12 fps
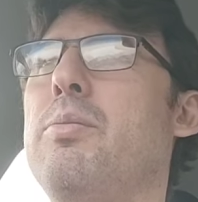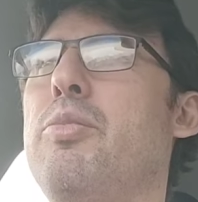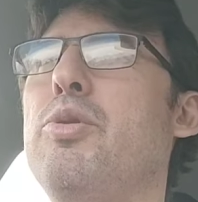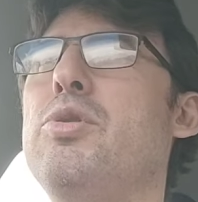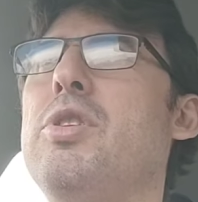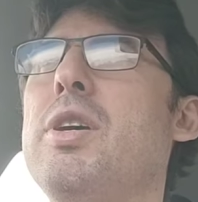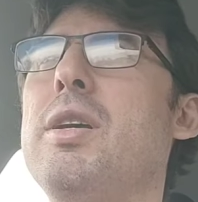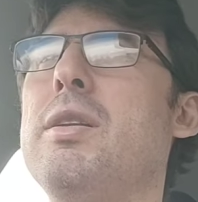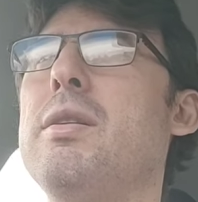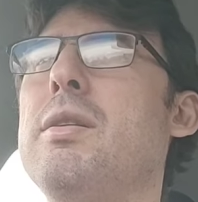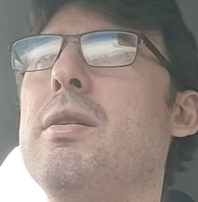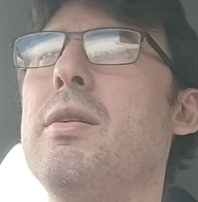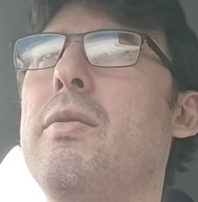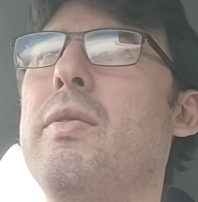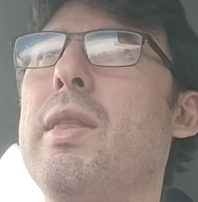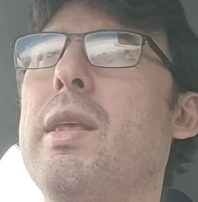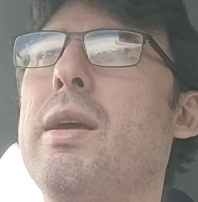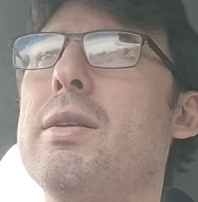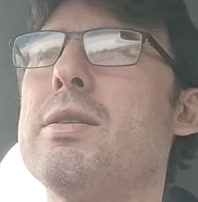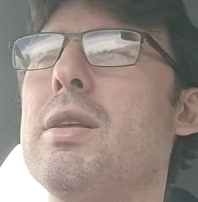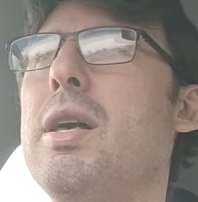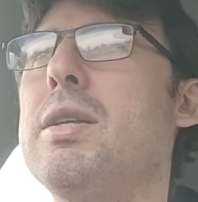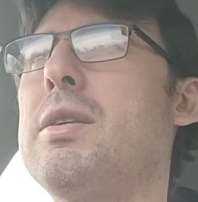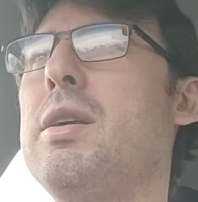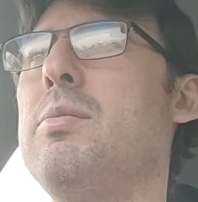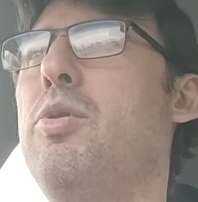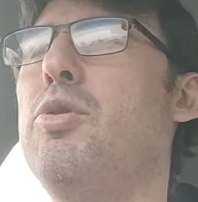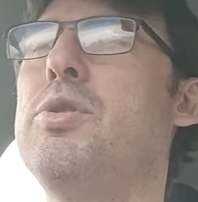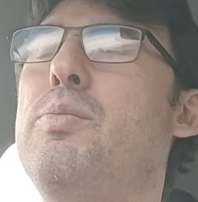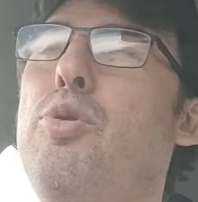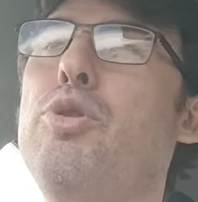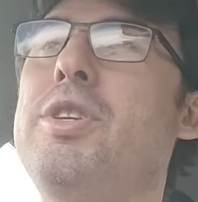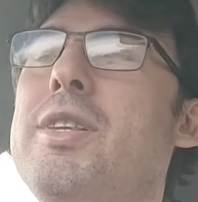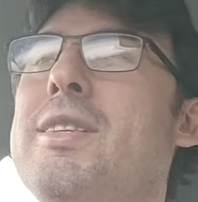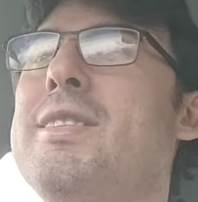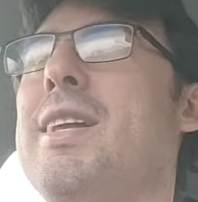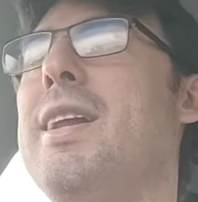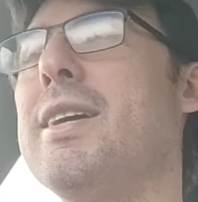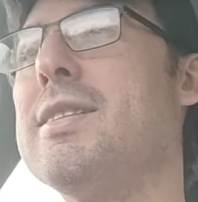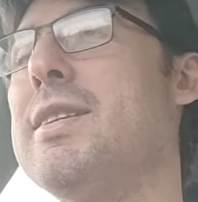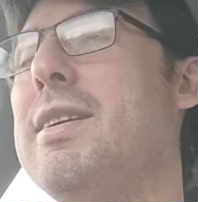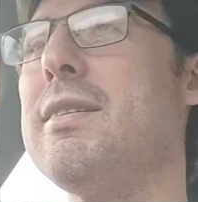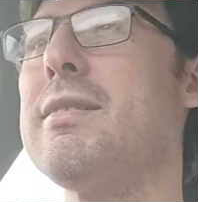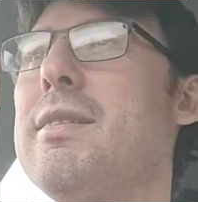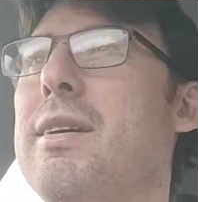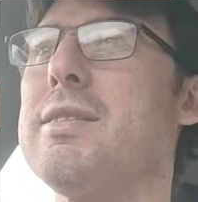Putin and Zelensky, Putin and Zelensky,